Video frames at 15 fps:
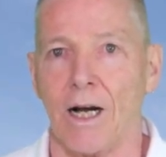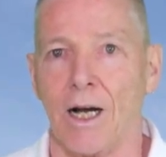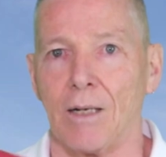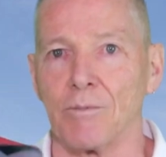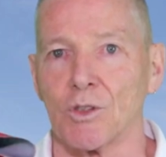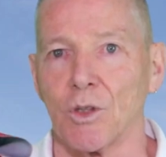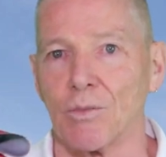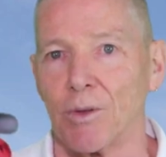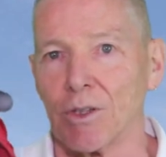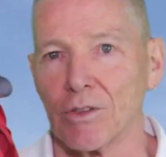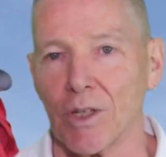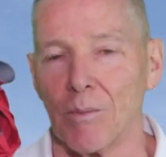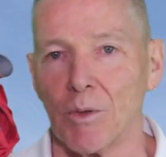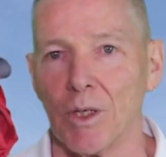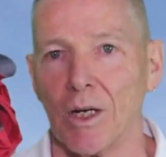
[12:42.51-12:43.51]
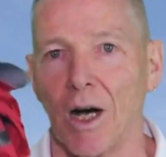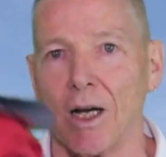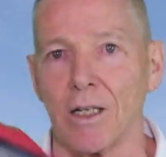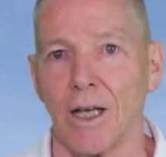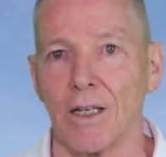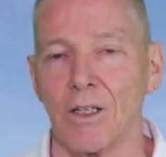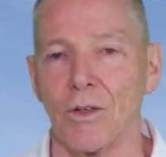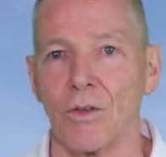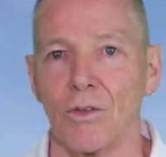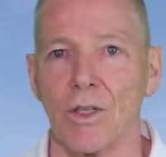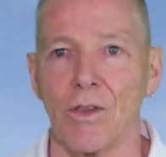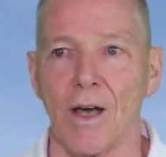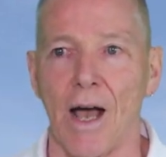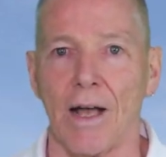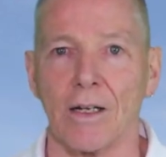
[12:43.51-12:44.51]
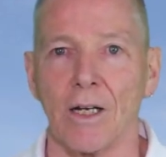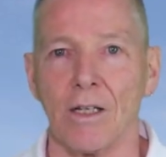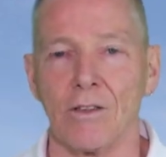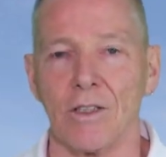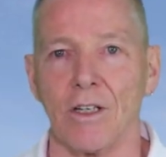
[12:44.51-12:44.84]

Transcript: Um, so for summer, I like using that